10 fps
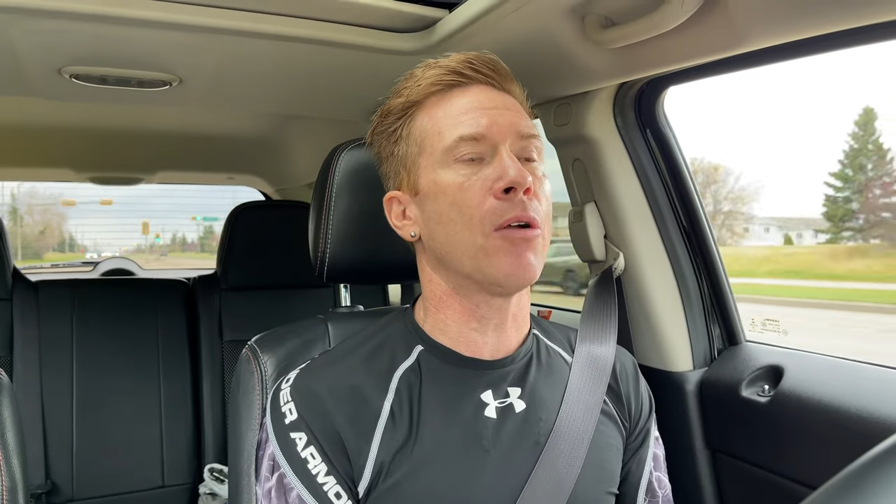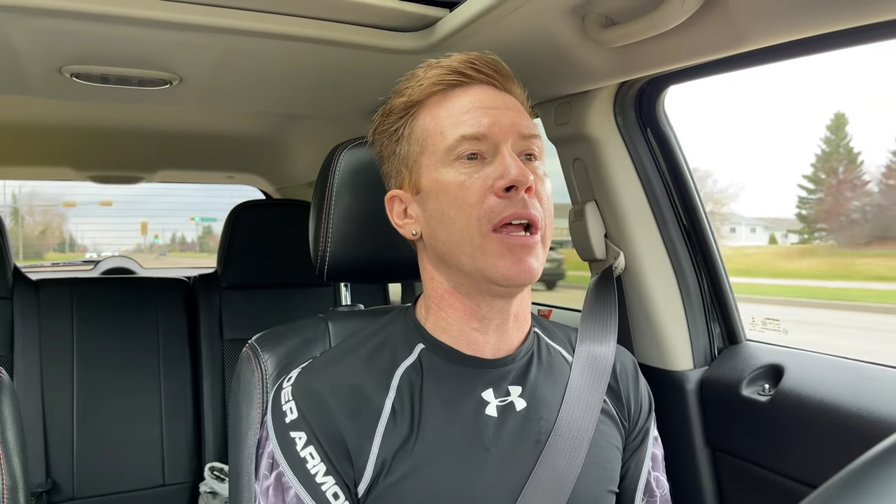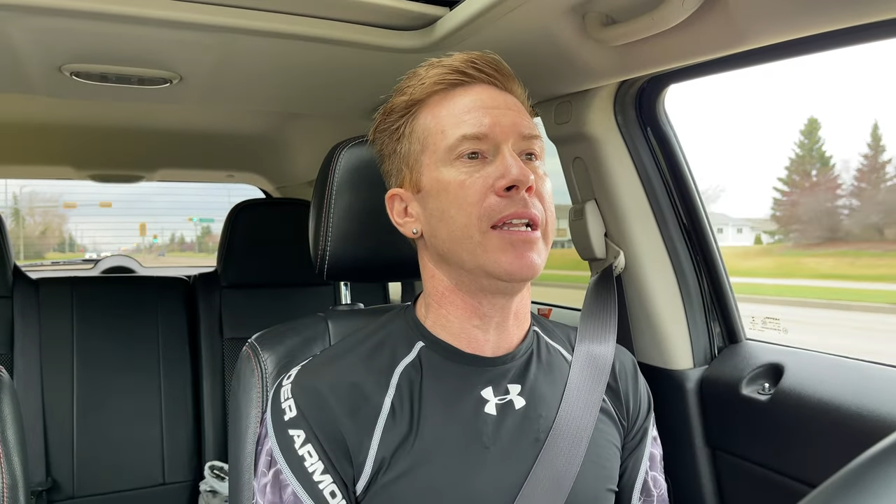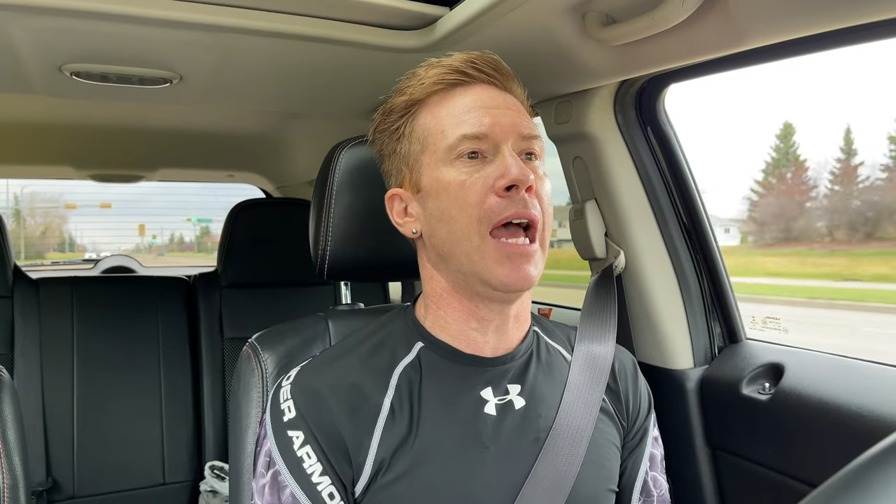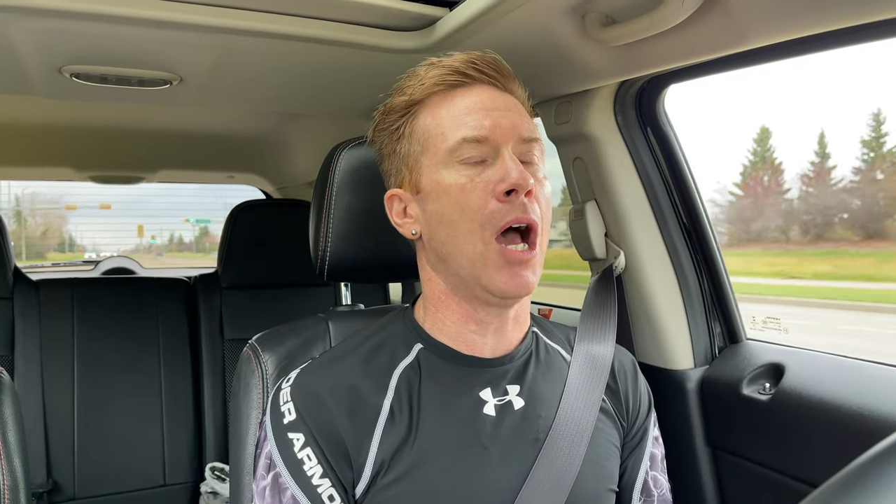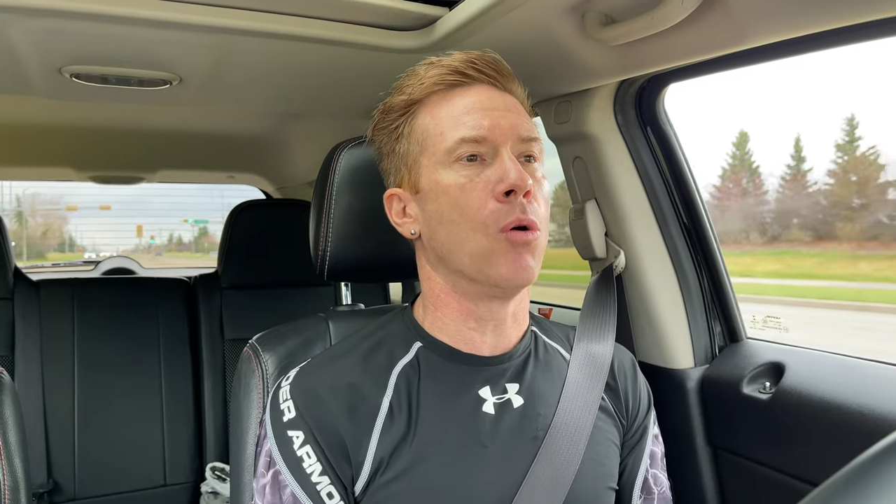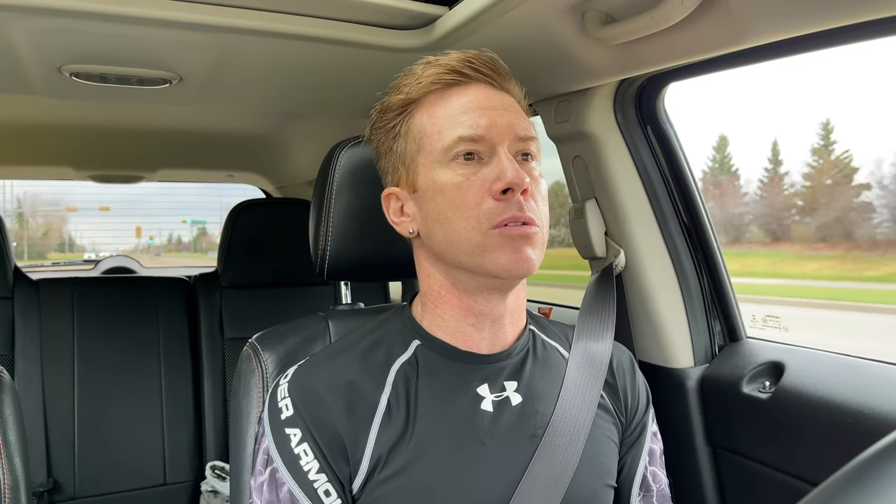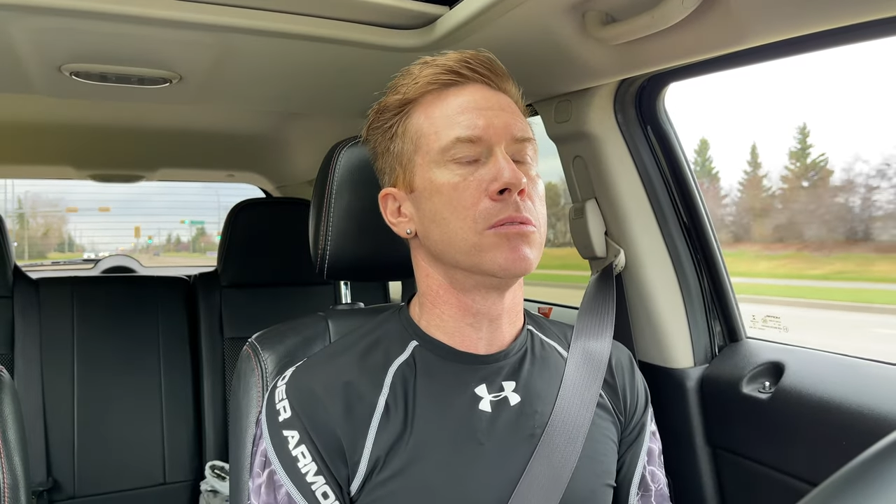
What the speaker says: right now.